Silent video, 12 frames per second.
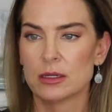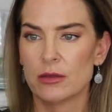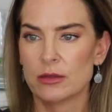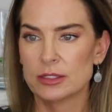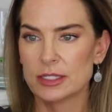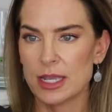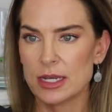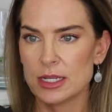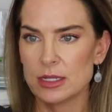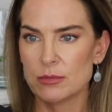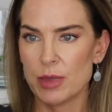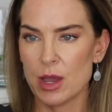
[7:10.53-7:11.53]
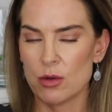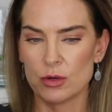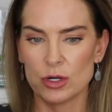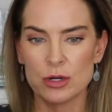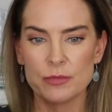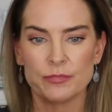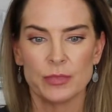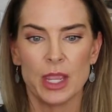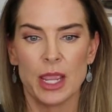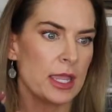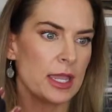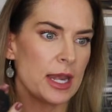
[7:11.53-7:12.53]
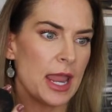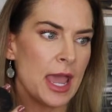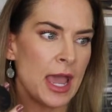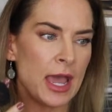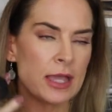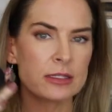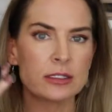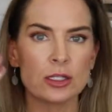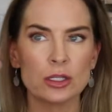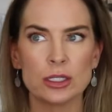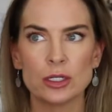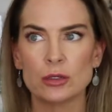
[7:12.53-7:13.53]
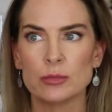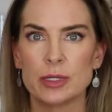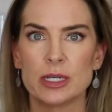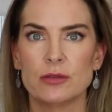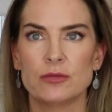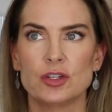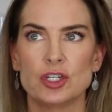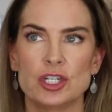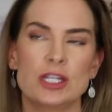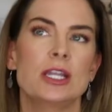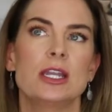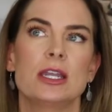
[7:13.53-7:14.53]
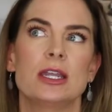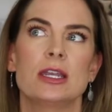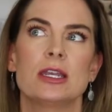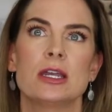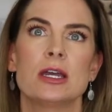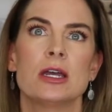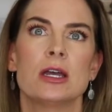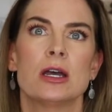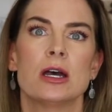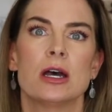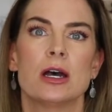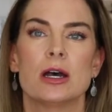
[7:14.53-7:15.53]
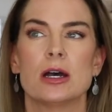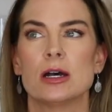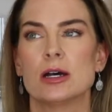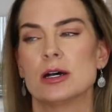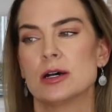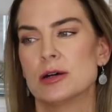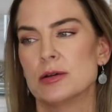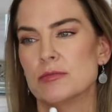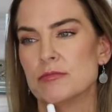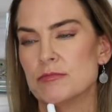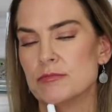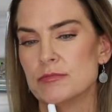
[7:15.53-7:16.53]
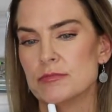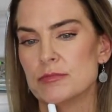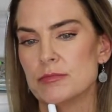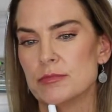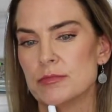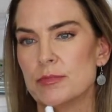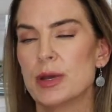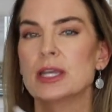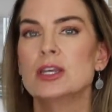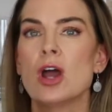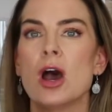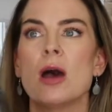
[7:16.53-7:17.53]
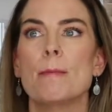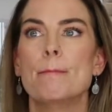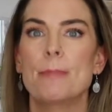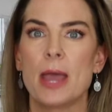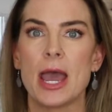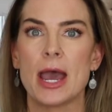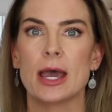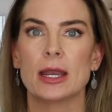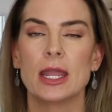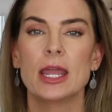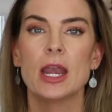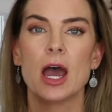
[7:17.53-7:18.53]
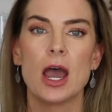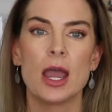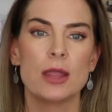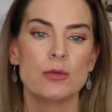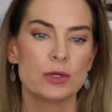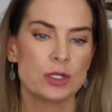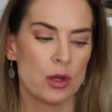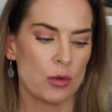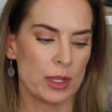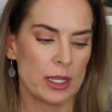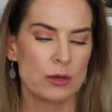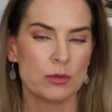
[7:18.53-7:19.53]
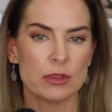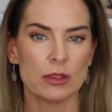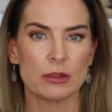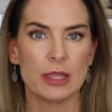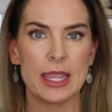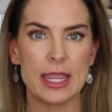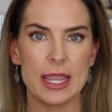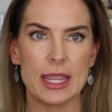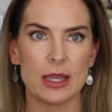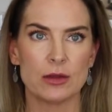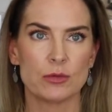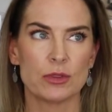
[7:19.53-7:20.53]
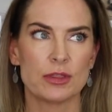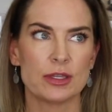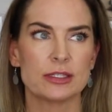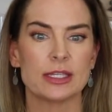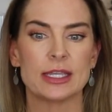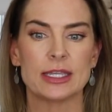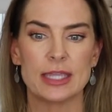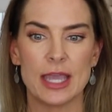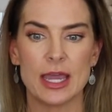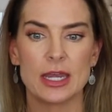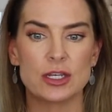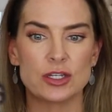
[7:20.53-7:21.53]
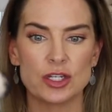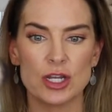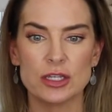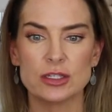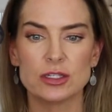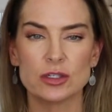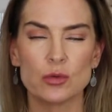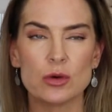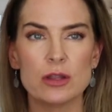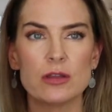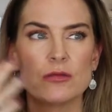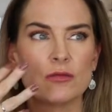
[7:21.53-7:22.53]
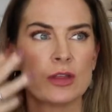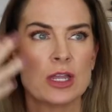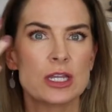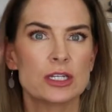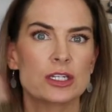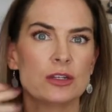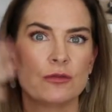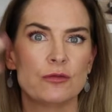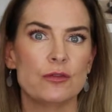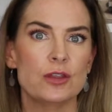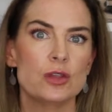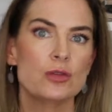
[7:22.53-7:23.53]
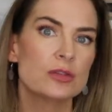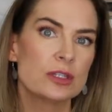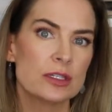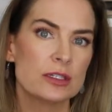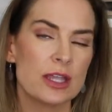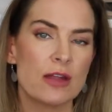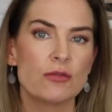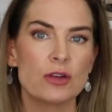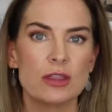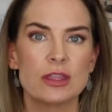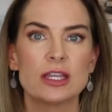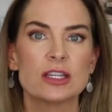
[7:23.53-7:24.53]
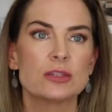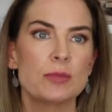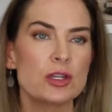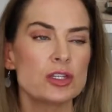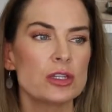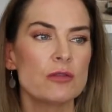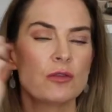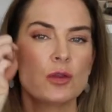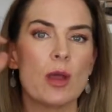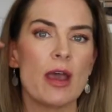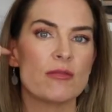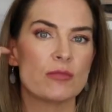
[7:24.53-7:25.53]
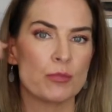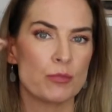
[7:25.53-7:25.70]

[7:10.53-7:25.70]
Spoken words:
setting powder. It has a little bit of sheen, but not bad. And I would go in with a light hand with this. Again, it just sort of diffuses everything, especially if you have